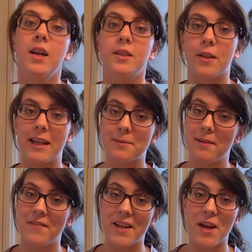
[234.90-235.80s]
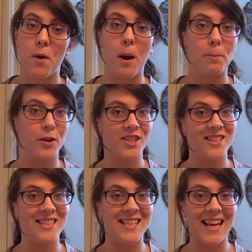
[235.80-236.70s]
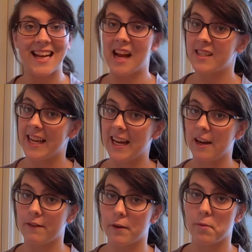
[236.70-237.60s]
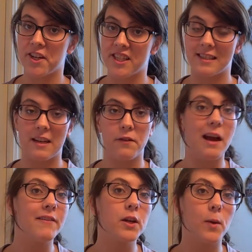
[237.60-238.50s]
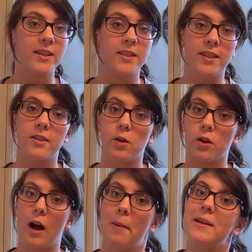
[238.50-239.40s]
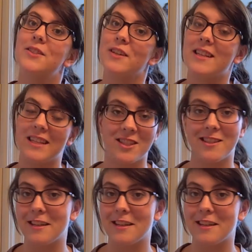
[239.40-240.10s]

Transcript: So that's my video on brush cleansing and how to take care of your brushes. If you have any questions or comments or anything, just